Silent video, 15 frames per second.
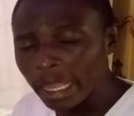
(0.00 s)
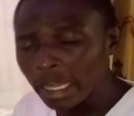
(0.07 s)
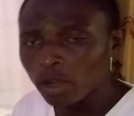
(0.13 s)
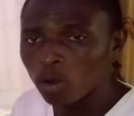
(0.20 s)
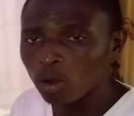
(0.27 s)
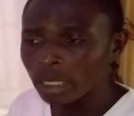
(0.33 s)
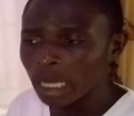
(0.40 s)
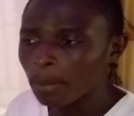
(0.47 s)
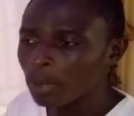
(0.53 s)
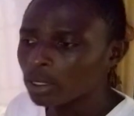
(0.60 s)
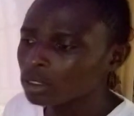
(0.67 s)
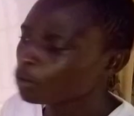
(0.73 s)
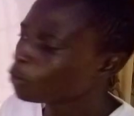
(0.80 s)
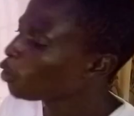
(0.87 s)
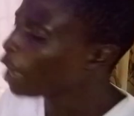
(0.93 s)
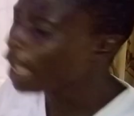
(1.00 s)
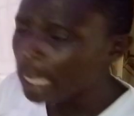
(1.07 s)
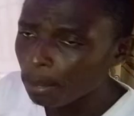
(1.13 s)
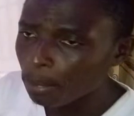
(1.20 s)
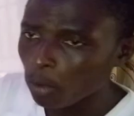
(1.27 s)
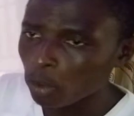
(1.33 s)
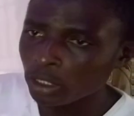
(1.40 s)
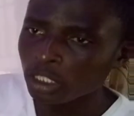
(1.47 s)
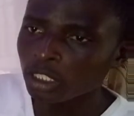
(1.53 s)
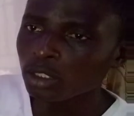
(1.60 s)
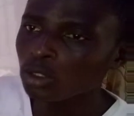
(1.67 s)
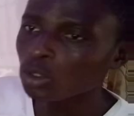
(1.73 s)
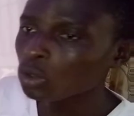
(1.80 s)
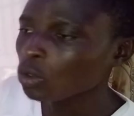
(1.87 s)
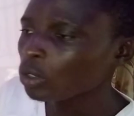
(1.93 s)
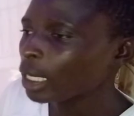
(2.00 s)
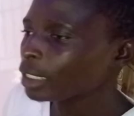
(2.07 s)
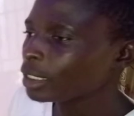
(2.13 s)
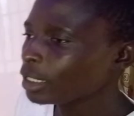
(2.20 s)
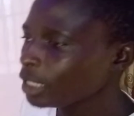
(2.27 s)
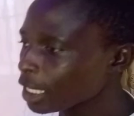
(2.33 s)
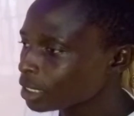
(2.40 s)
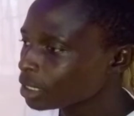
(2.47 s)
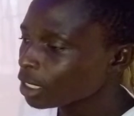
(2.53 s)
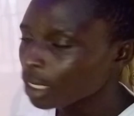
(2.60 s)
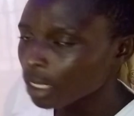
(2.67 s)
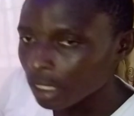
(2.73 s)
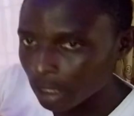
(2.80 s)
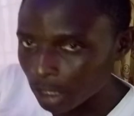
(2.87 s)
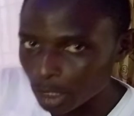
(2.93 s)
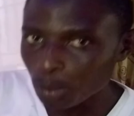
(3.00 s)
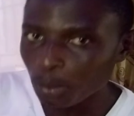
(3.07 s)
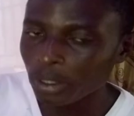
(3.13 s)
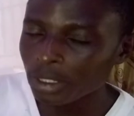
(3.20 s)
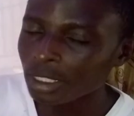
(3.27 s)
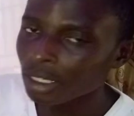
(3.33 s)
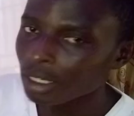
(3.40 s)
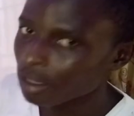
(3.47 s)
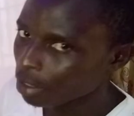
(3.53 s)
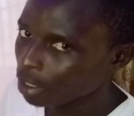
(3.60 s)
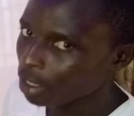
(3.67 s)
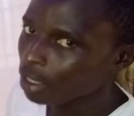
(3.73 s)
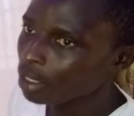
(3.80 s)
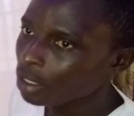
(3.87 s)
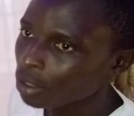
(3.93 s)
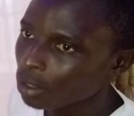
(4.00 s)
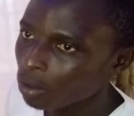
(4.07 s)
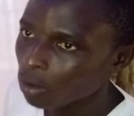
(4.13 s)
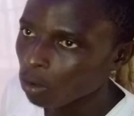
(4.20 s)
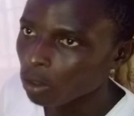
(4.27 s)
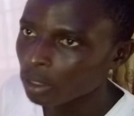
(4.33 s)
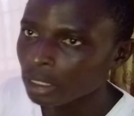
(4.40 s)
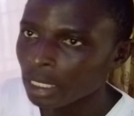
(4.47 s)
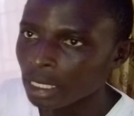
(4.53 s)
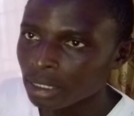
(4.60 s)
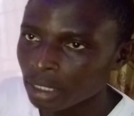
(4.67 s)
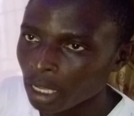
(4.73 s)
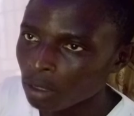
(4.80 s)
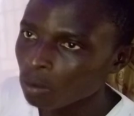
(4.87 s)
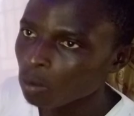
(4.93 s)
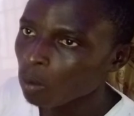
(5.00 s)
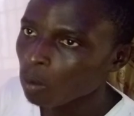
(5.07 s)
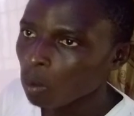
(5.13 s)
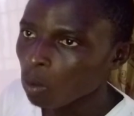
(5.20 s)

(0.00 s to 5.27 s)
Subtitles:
any other person, for anybody to know that yes, this person really understands